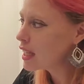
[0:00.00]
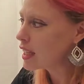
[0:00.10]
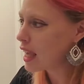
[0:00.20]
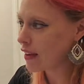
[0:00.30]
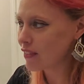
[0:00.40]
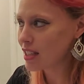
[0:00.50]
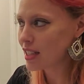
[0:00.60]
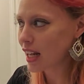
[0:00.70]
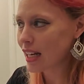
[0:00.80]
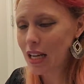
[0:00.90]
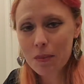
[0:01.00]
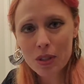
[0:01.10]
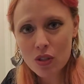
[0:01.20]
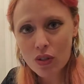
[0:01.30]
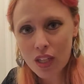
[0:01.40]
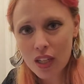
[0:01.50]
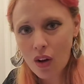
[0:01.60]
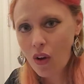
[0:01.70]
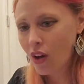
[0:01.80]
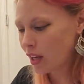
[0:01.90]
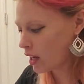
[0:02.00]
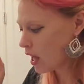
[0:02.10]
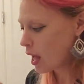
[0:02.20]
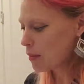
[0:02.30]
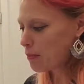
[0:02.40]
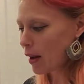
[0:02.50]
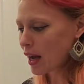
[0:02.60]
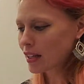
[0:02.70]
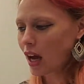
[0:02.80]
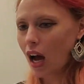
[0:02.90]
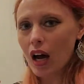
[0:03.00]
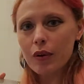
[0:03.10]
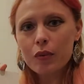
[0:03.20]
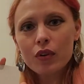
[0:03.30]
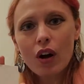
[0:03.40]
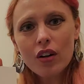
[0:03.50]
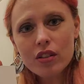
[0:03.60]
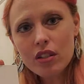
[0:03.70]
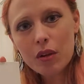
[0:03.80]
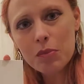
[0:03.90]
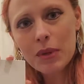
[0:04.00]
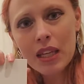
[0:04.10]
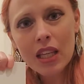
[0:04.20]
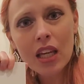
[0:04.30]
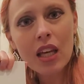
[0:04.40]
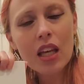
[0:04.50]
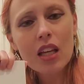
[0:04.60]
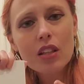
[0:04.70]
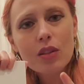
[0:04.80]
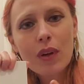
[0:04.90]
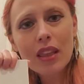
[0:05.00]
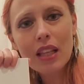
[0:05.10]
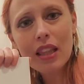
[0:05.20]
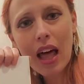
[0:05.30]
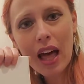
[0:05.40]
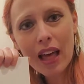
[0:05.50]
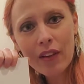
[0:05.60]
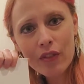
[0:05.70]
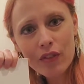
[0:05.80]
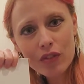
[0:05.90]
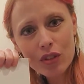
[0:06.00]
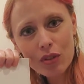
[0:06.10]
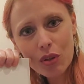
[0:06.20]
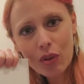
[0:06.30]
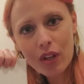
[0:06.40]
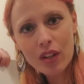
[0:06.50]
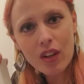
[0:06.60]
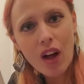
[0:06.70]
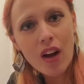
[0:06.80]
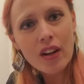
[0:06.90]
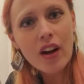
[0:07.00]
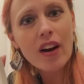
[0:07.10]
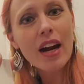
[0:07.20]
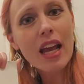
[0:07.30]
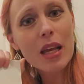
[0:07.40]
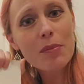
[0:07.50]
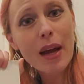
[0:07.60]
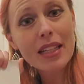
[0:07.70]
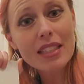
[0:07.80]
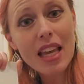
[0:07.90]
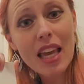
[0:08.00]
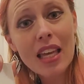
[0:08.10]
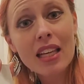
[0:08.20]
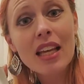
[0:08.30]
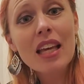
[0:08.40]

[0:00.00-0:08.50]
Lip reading: canvas that I demonstrated on, but I will also be doing the live tutorial on our 8 by 10